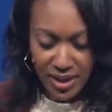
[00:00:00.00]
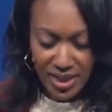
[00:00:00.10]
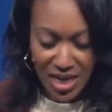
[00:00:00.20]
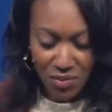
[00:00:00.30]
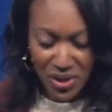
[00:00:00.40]

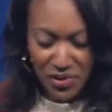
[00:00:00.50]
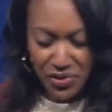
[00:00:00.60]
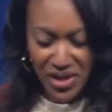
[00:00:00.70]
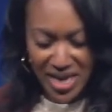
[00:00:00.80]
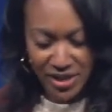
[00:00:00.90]
God, we
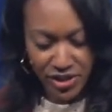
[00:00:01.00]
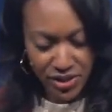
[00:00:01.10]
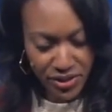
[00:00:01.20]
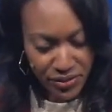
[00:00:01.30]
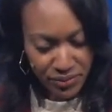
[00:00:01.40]
thank
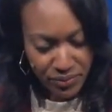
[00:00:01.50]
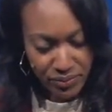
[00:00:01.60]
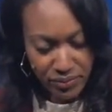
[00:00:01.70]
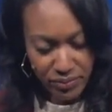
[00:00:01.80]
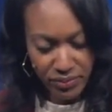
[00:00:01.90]
you
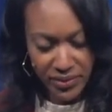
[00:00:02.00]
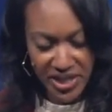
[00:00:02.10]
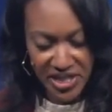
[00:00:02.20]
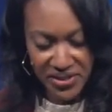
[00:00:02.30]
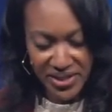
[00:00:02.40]

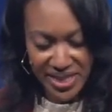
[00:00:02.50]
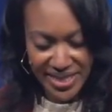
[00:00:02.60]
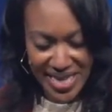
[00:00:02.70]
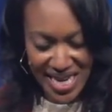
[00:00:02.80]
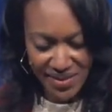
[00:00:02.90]
here in this
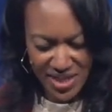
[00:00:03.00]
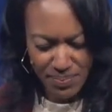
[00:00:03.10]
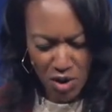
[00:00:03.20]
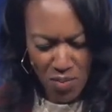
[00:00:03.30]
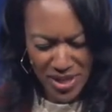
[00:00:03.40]
day and
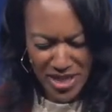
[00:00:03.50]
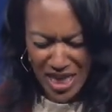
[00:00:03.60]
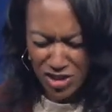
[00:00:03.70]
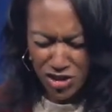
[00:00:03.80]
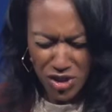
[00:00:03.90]
this moment,
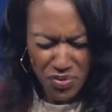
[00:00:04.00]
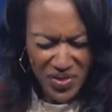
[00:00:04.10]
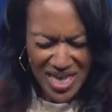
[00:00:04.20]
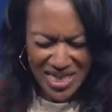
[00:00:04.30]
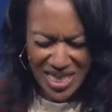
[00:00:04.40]
not just on
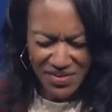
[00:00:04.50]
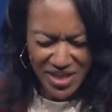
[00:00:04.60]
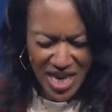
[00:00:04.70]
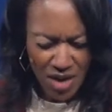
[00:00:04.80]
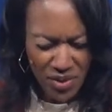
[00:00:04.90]

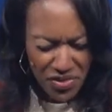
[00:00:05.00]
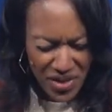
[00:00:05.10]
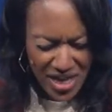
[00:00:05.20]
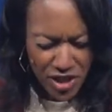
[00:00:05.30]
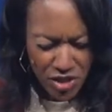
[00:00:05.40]
Thanksgiving, God, we
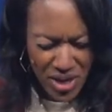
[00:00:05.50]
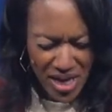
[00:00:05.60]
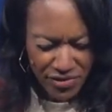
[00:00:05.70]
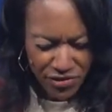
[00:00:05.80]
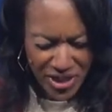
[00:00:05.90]
thank you
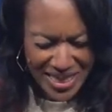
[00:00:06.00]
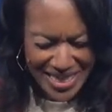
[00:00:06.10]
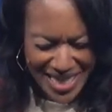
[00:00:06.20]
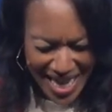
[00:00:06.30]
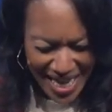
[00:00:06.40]
every
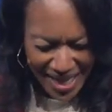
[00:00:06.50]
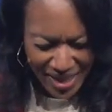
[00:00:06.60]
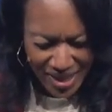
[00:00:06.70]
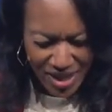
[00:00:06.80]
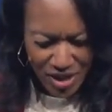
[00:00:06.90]
day.
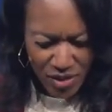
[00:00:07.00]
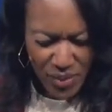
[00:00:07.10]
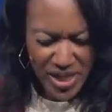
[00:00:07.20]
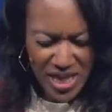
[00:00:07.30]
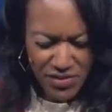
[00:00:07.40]

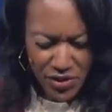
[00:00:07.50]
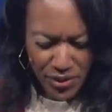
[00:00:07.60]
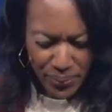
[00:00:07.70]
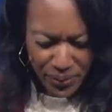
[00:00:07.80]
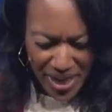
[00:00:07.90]
We give you the
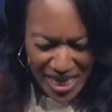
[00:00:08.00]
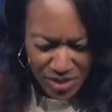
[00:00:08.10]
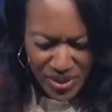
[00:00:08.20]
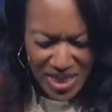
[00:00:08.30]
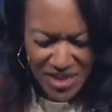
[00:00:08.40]
praise,
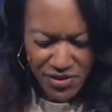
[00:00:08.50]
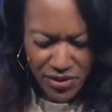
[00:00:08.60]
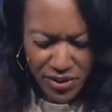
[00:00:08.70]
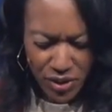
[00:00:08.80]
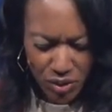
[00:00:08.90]
we give you
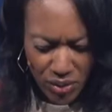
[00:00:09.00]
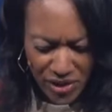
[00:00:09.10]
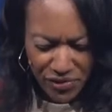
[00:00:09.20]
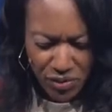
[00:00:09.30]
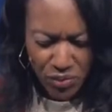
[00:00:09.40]
the glory
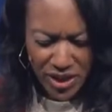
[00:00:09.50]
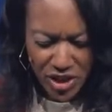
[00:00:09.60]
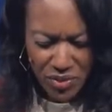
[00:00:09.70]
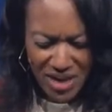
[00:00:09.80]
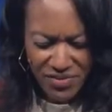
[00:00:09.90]
for what
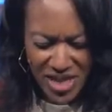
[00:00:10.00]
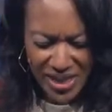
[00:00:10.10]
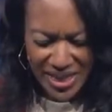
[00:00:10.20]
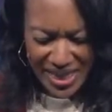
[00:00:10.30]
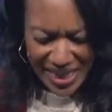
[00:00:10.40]
you have done in